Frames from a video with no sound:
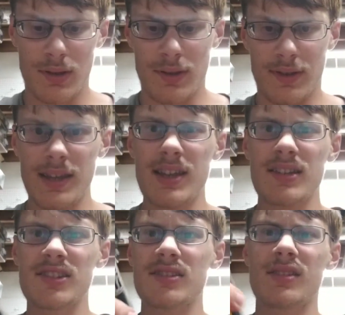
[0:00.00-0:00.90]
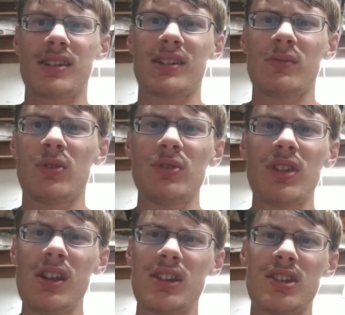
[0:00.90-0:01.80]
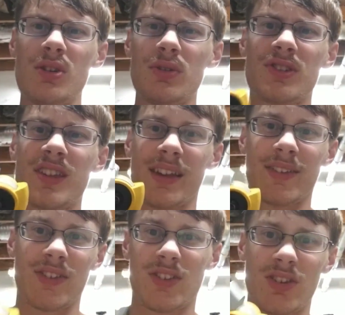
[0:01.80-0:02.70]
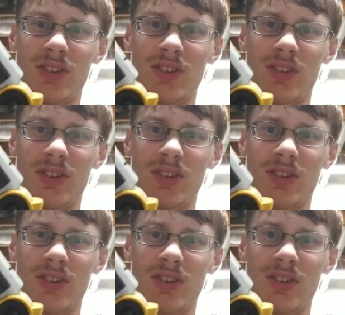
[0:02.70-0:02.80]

Who's going to use this?